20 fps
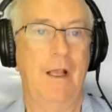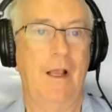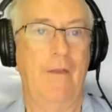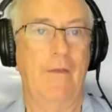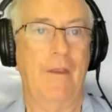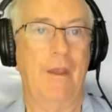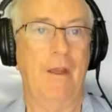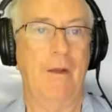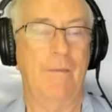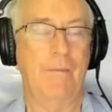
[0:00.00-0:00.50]

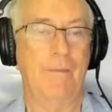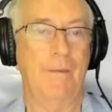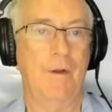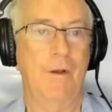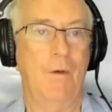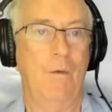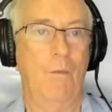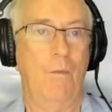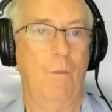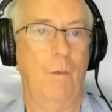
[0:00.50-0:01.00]
And then
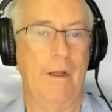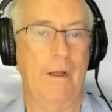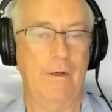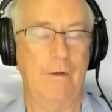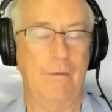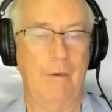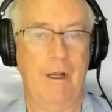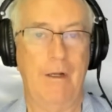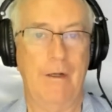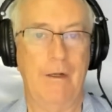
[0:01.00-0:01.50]
one
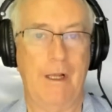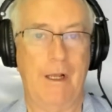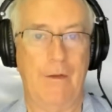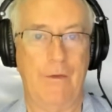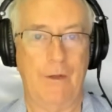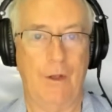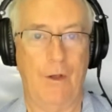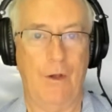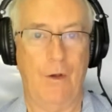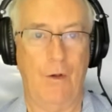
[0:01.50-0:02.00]
to round
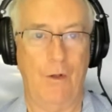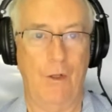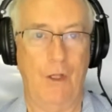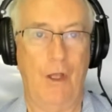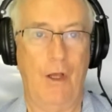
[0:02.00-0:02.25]
out the whole